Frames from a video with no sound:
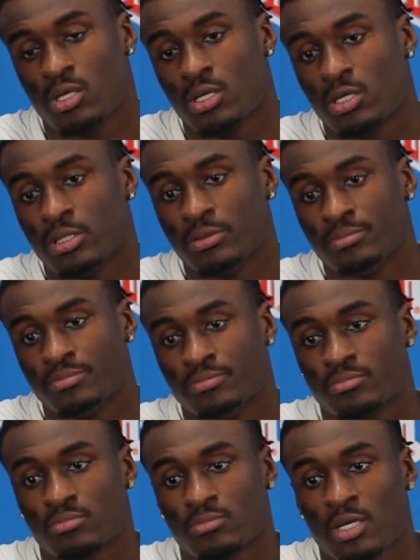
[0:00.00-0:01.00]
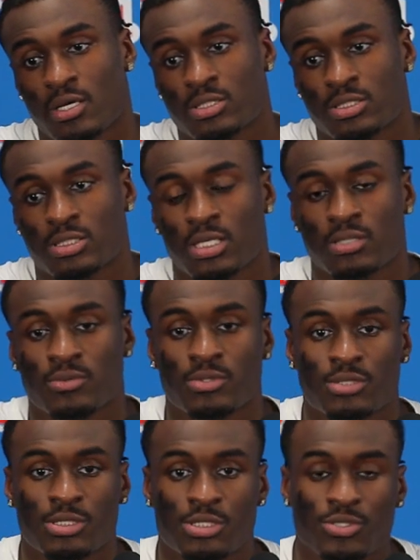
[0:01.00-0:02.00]
I would just say
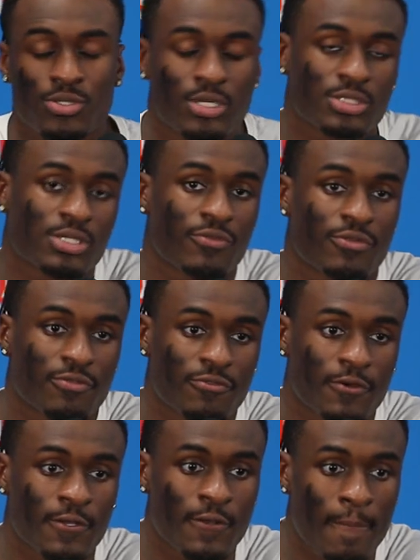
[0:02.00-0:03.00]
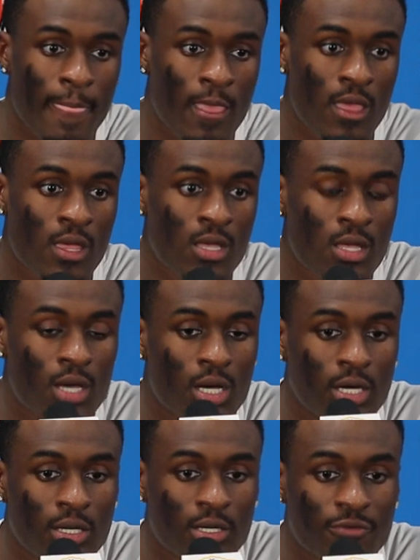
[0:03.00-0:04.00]
we were just shooting ourselves in the foot
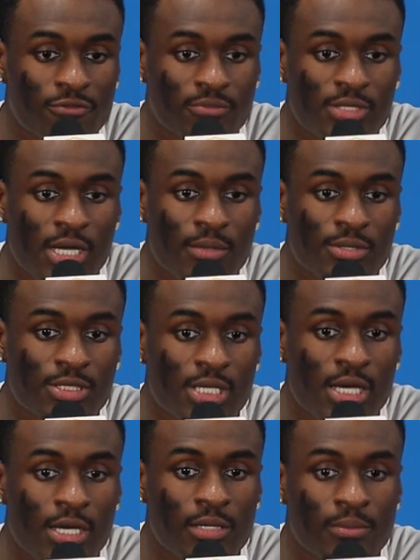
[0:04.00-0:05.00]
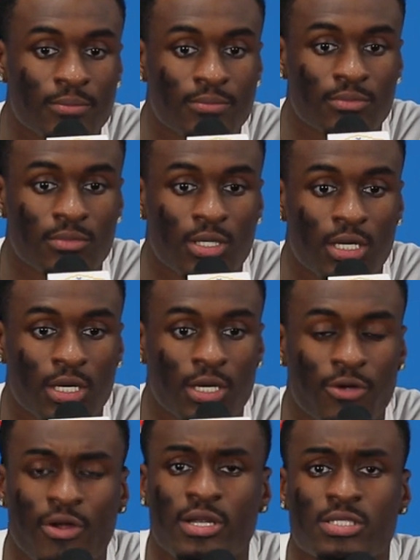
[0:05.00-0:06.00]
from time to time.
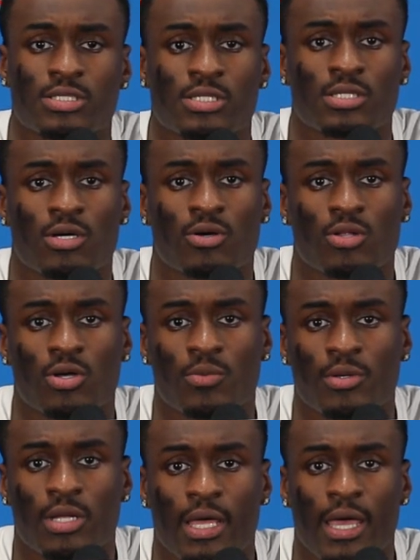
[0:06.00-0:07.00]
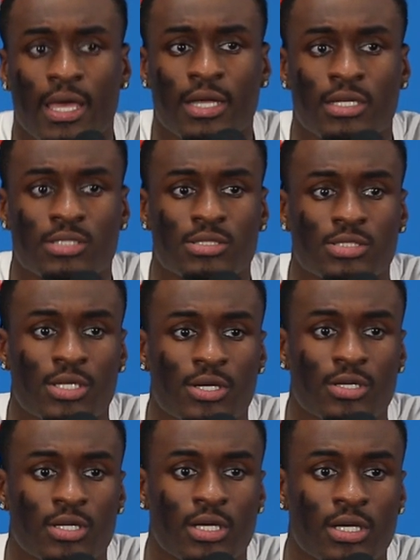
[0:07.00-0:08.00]
Credit to Oklahoma, they had
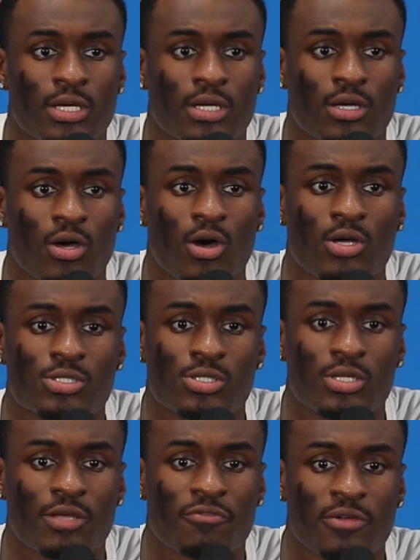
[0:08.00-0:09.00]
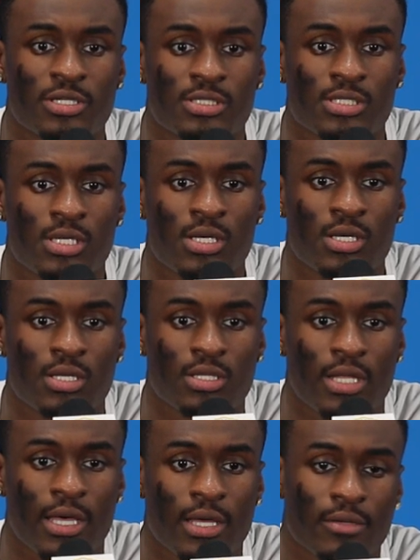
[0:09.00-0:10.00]
certain calls on defense
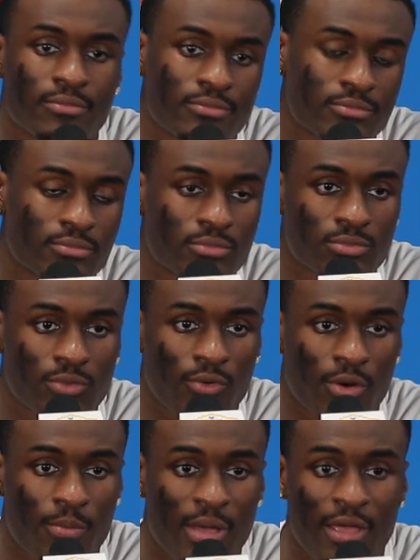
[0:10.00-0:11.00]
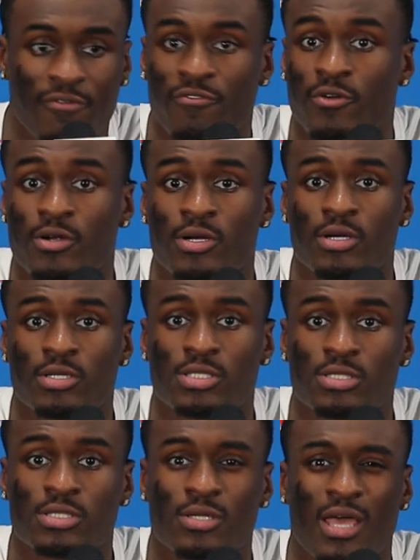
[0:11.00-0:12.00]
that were made for
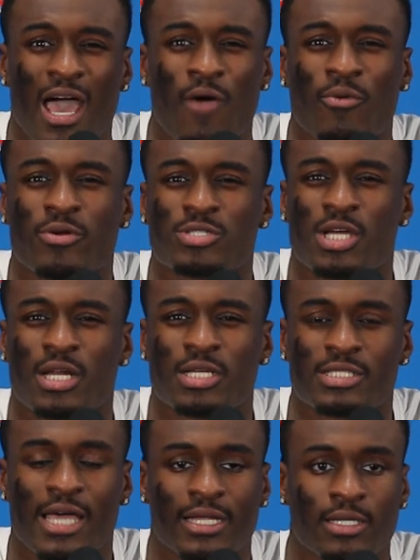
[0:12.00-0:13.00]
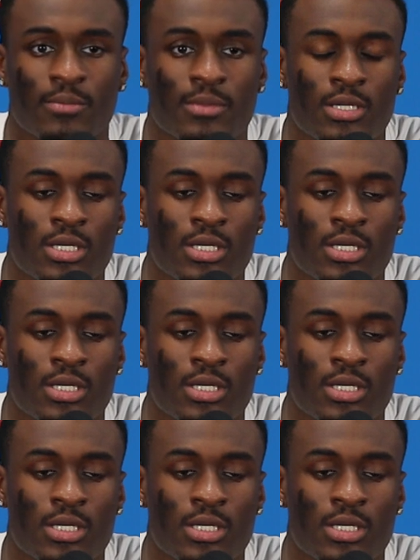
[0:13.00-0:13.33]
how we were trying to attack them.